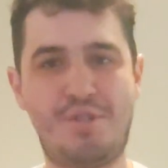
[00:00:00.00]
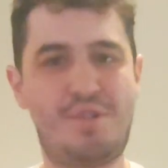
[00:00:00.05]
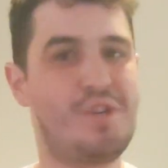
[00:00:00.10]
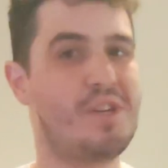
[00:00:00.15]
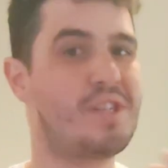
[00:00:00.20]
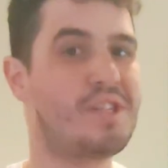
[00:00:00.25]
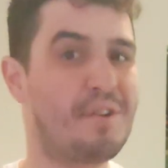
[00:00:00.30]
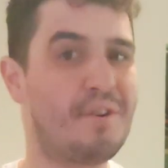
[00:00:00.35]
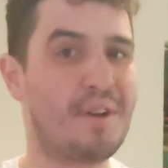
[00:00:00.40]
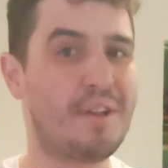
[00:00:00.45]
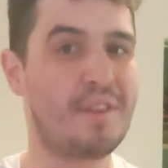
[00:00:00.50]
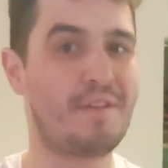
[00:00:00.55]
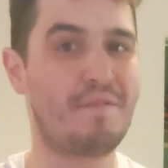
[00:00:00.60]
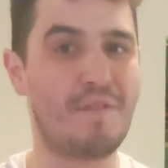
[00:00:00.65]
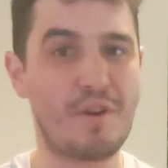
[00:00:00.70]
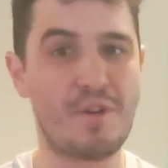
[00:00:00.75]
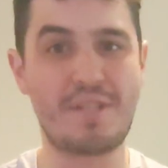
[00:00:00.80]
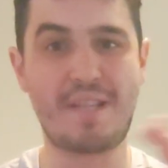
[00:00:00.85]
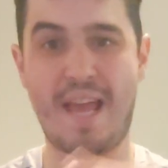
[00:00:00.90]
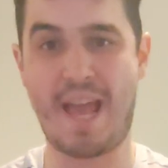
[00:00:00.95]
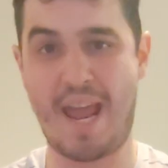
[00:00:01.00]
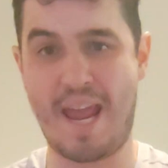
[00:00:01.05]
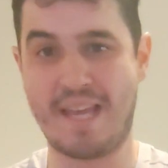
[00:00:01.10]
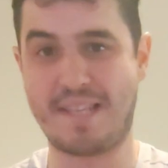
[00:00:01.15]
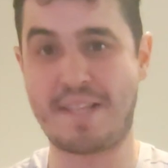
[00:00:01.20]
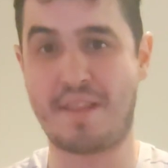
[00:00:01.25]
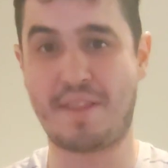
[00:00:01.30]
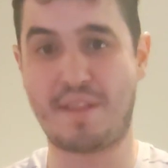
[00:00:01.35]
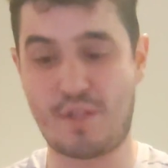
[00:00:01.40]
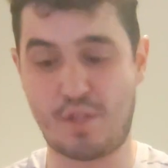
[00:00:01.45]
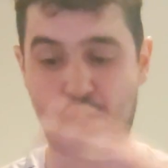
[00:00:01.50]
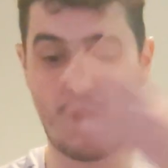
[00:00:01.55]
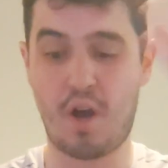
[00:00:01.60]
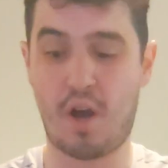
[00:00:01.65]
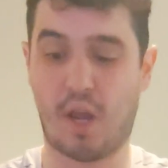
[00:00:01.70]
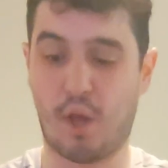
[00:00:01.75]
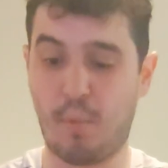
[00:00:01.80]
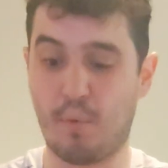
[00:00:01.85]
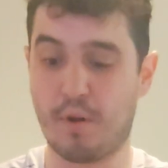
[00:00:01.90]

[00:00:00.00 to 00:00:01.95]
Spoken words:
Just learning the first A's of the song.